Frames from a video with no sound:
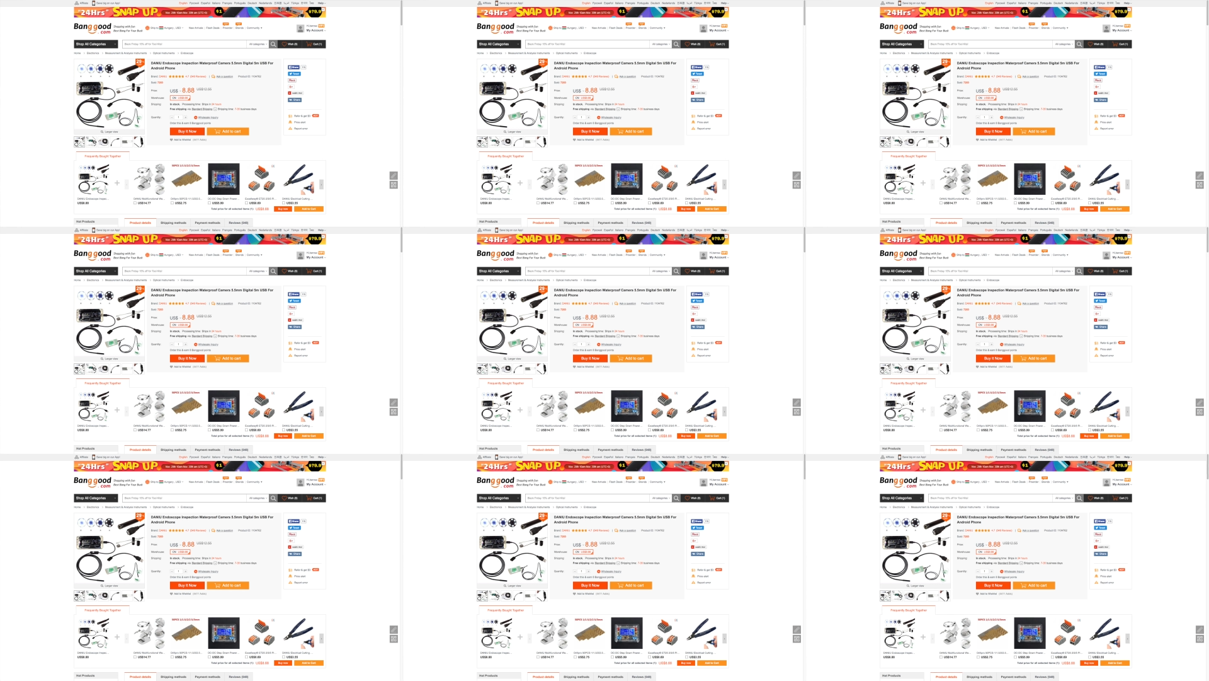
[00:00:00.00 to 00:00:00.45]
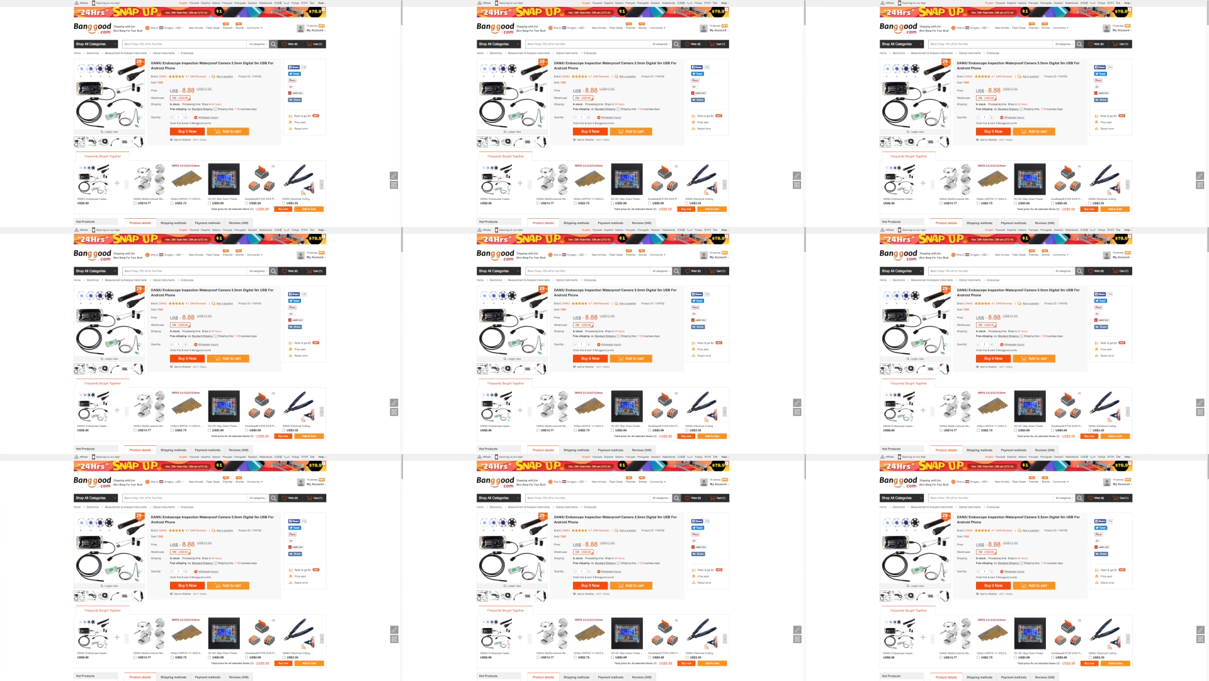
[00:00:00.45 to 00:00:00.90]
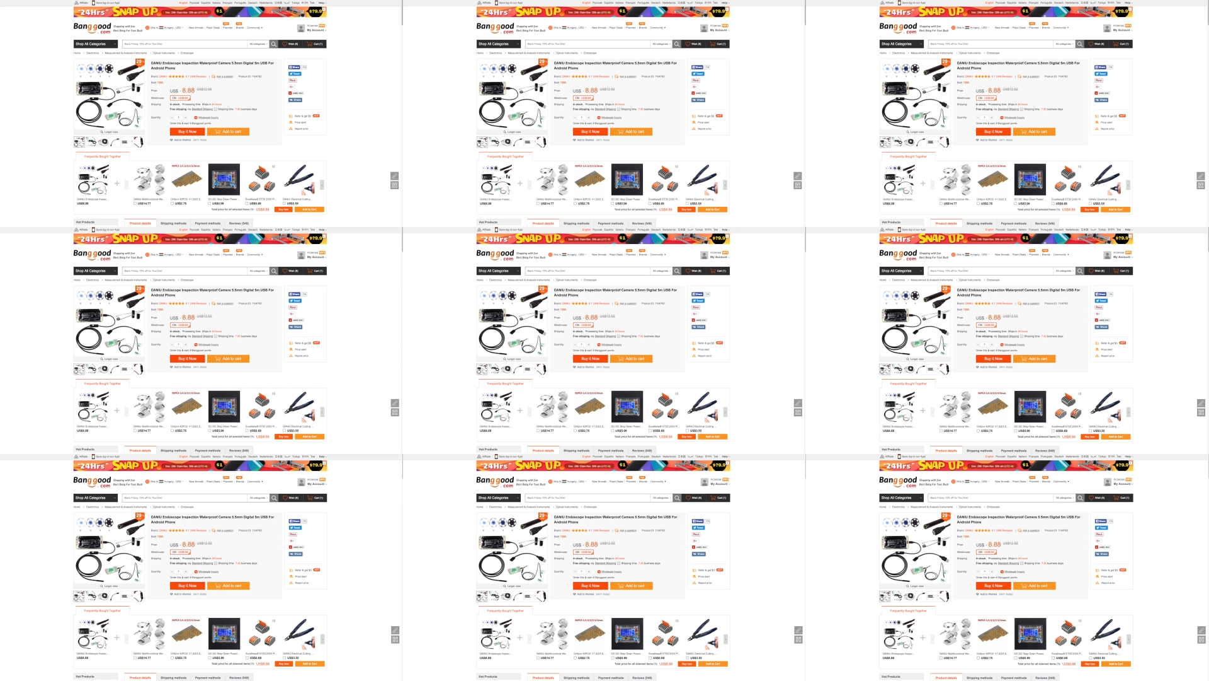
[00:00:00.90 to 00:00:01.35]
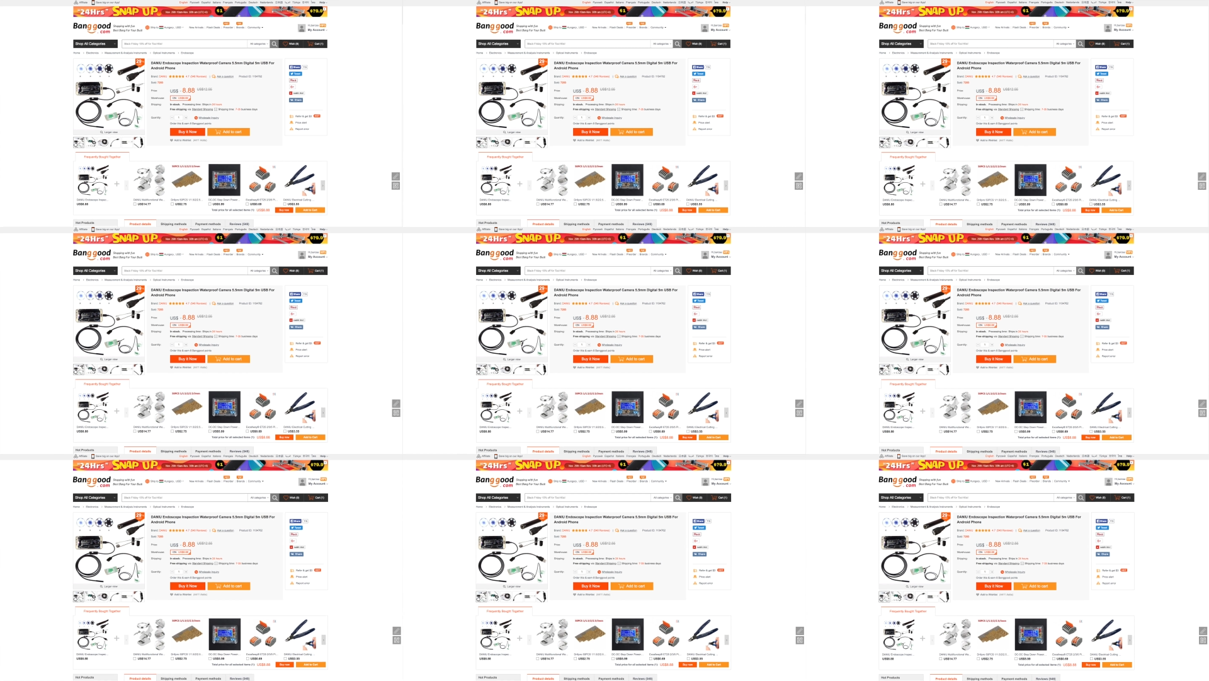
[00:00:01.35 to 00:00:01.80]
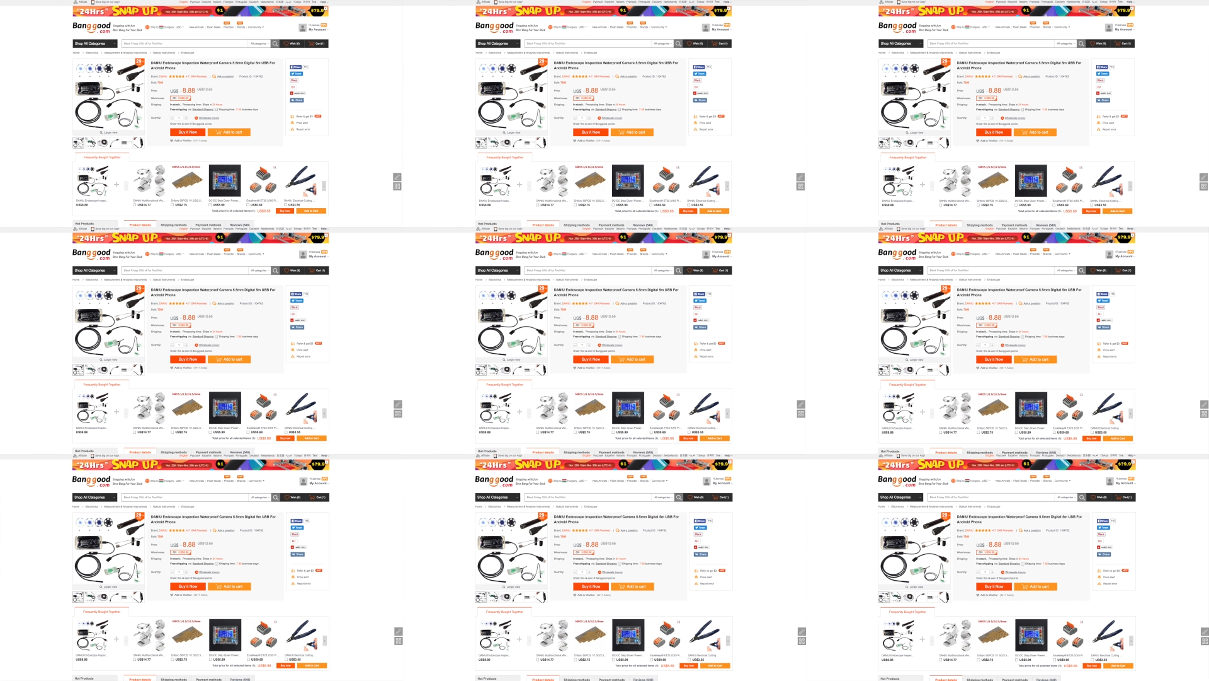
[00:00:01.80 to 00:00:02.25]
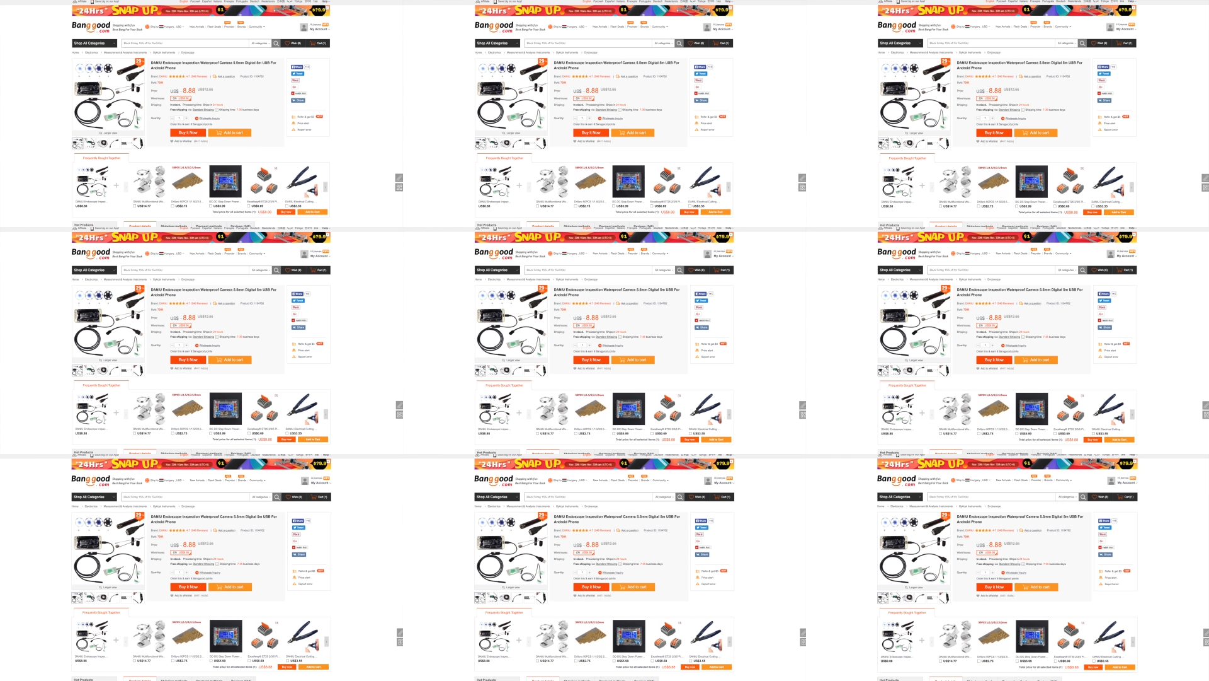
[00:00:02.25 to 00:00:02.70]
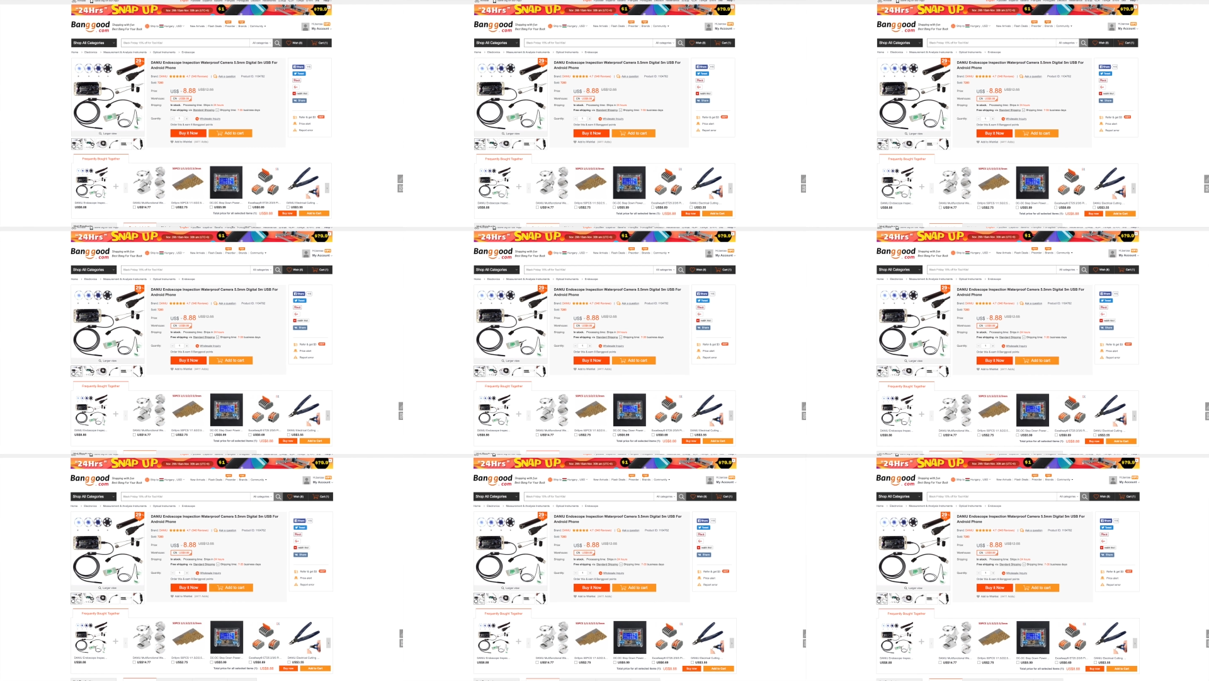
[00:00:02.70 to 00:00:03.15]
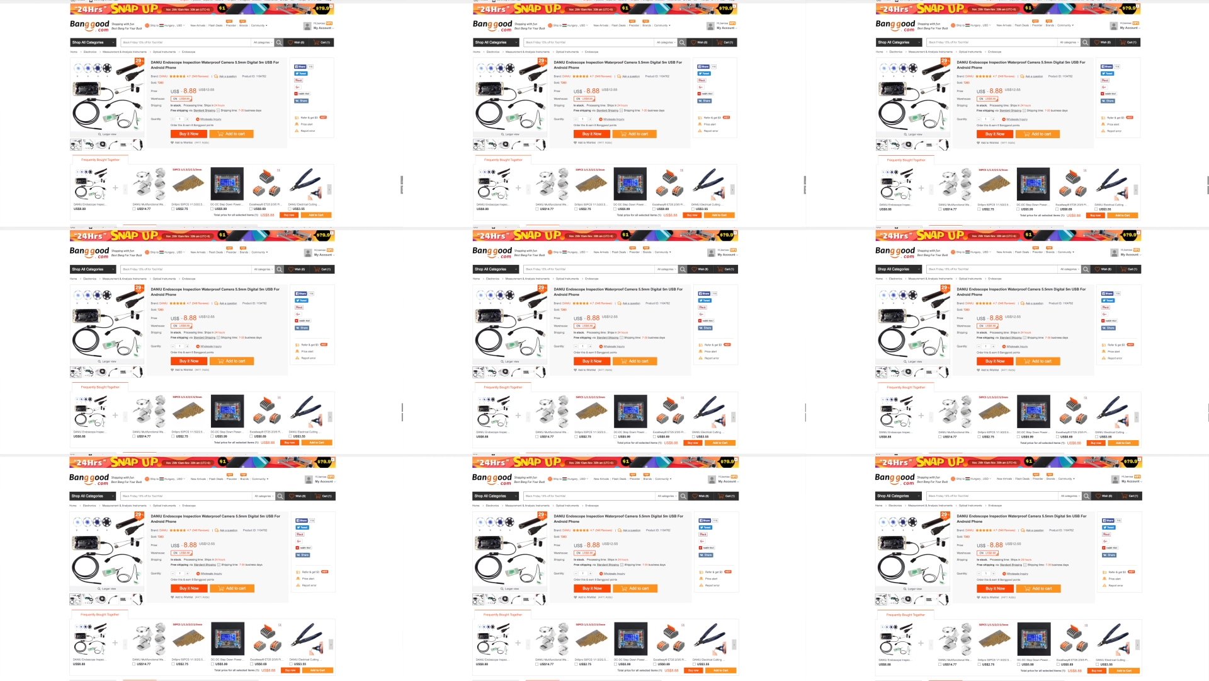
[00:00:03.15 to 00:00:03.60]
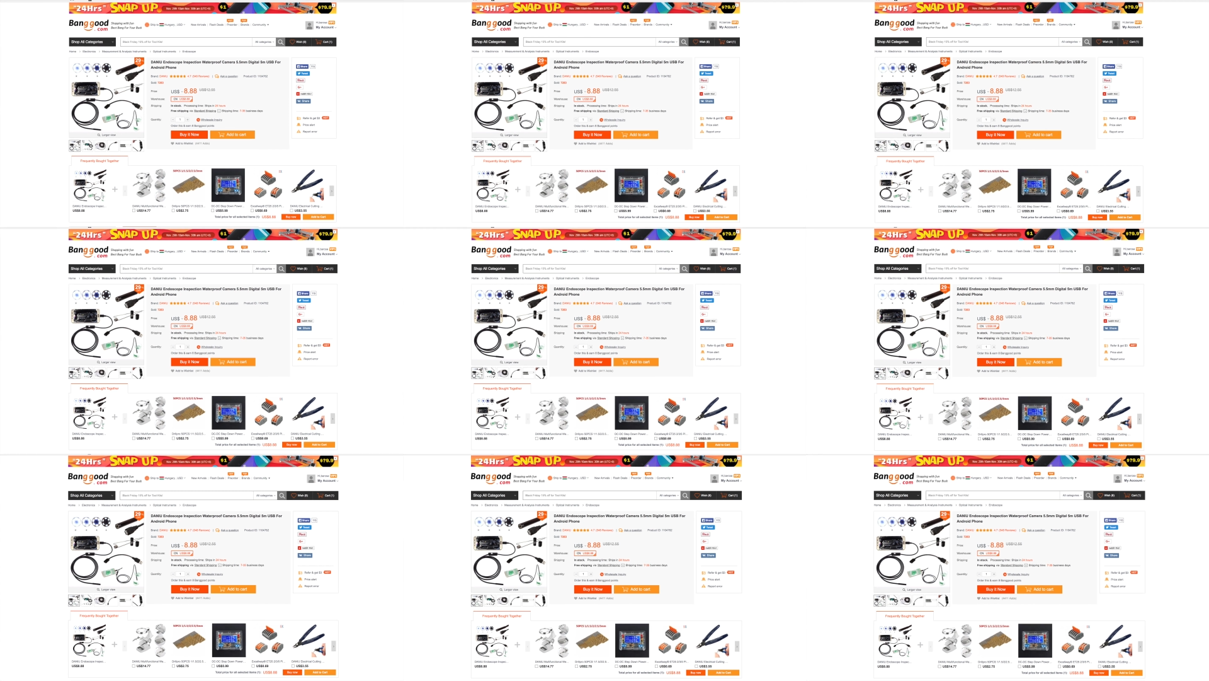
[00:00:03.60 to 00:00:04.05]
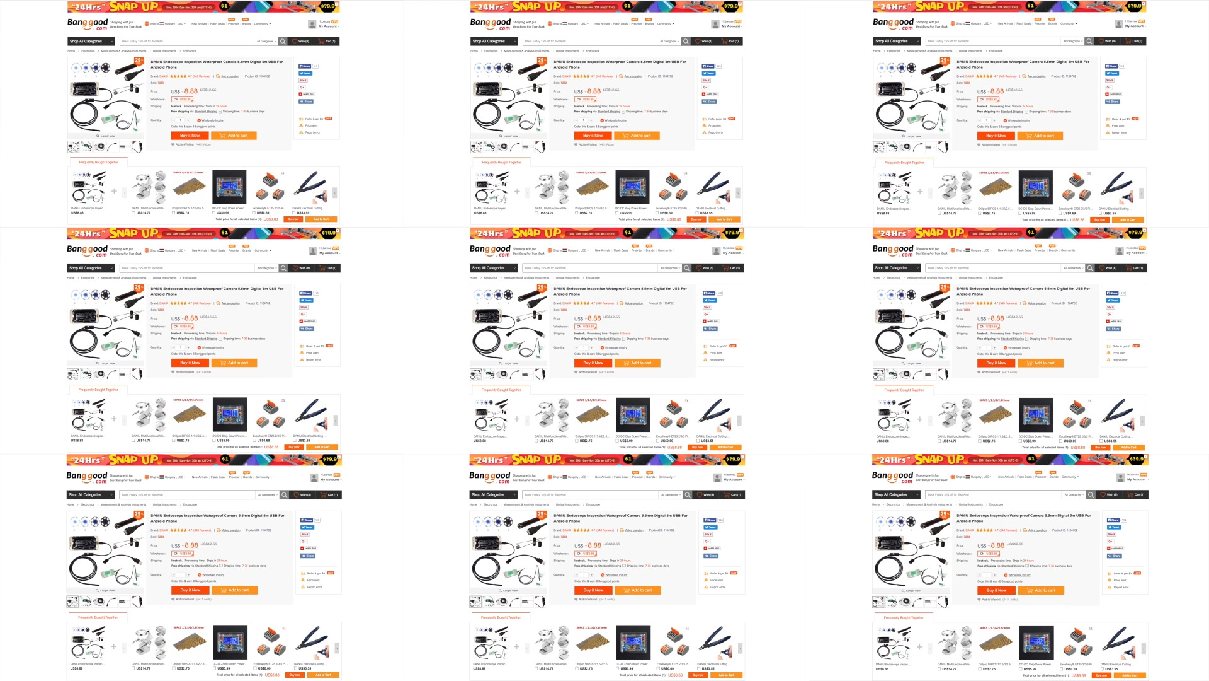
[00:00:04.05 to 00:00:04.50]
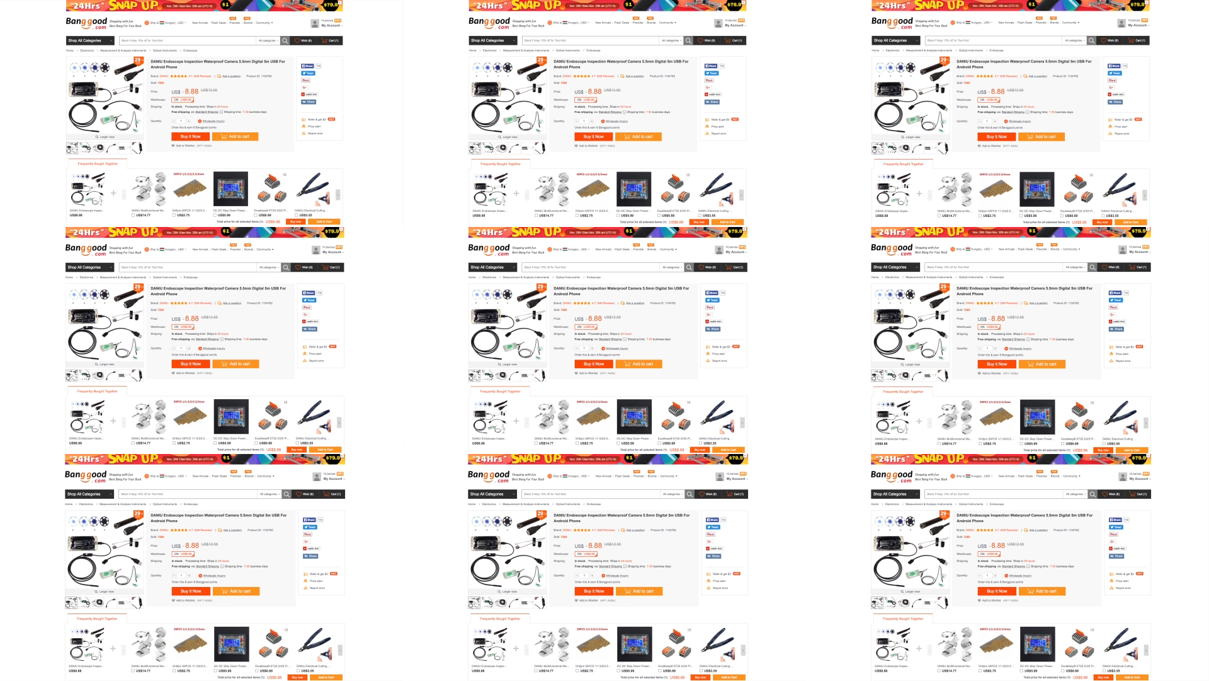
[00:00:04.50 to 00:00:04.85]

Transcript: [unreadable: no face in view]